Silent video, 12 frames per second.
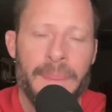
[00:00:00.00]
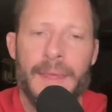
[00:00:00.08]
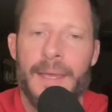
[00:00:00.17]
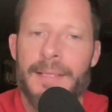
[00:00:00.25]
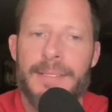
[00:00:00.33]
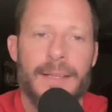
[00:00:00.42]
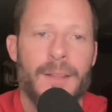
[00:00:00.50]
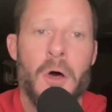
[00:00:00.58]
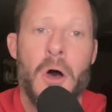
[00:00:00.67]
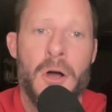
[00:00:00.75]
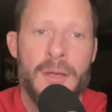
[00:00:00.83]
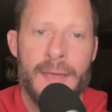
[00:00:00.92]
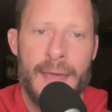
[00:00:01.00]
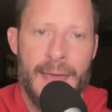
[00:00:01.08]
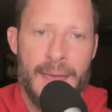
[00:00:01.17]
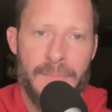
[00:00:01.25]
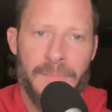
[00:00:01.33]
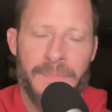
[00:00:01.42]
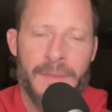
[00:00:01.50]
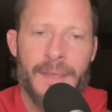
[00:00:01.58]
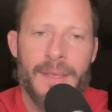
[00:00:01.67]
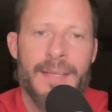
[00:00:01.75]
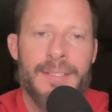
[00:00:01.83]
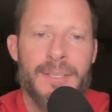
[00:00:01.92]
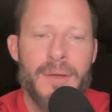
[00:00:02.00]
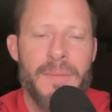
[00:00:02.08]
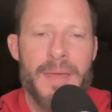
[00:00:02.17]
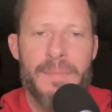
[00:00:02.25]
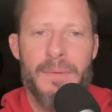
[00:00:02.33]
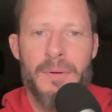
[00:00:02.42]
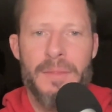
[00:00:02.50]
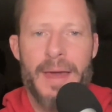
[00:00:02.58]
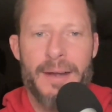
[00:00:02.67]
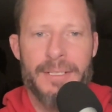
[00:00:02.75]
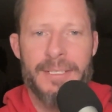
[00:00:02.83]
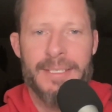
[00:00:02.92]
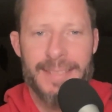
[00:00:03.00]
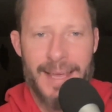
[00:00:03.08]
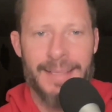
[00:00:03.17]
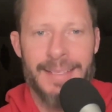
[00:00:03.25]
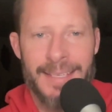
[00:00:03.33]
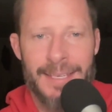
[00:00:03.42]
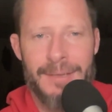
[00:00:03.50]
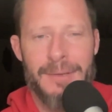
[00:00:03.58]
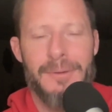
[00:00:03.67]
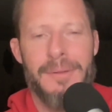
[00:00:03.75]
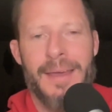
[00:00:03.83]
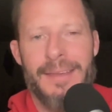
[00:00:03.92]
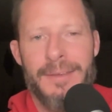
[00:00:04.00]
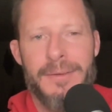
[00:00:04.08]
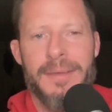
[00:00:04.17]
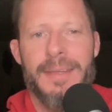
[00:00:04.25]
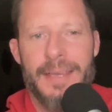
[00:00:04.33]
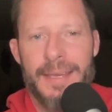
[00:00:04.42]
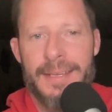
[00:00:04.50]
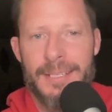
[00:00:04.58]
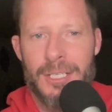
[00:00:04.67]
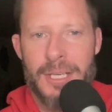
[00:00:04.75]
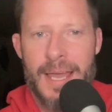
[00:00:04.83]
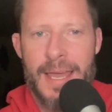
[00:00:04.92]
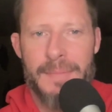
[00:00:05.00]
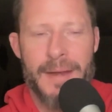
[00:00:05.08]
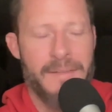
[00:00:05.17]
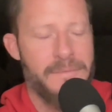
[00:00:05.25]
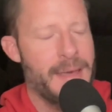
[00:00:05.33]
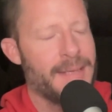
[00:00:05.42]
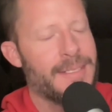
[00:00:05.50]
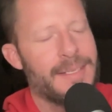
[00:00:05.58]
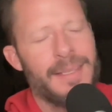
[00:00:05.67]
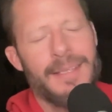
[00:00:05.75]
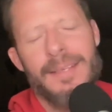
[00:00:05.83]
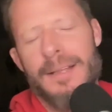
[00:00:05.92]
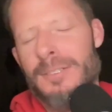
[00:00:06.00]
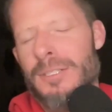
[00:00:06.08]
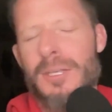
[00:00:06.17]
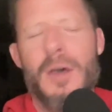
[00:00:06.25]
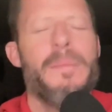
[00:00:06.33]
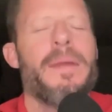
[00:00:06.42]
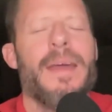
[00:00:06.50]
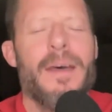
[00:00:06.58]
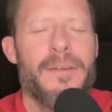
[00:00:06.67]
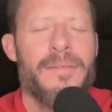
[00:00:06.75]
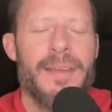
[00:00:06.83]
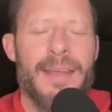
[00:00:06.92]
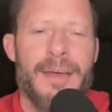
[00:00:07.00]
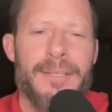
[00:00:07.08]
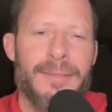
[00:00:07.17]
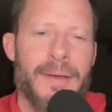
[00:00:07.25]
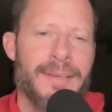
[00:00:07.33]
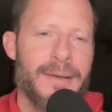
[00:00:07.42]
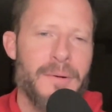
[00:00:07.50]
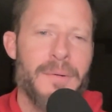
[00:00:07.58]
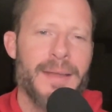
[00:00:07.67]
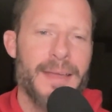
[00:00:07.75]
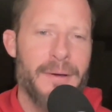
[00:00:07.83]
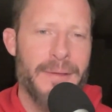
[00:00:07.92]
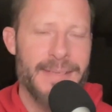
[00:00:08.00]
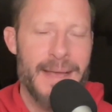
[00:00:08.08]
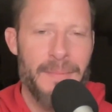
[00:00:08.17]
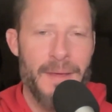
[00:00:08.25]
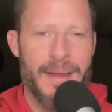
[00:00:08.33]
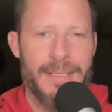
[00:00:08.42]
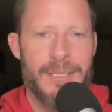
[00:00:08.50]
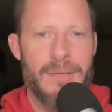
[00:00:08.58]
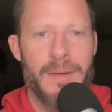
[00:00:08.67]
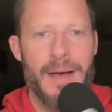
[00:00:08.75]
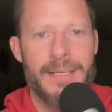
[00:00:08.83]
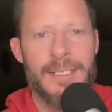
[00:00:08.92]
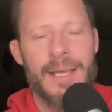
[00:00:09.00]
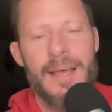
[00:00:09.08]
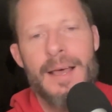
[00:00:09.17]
It's a long game. And so people that are selling you that you can get in shape, and I've mentioned this on so many other videos, so I don't want to go in depth on it too much.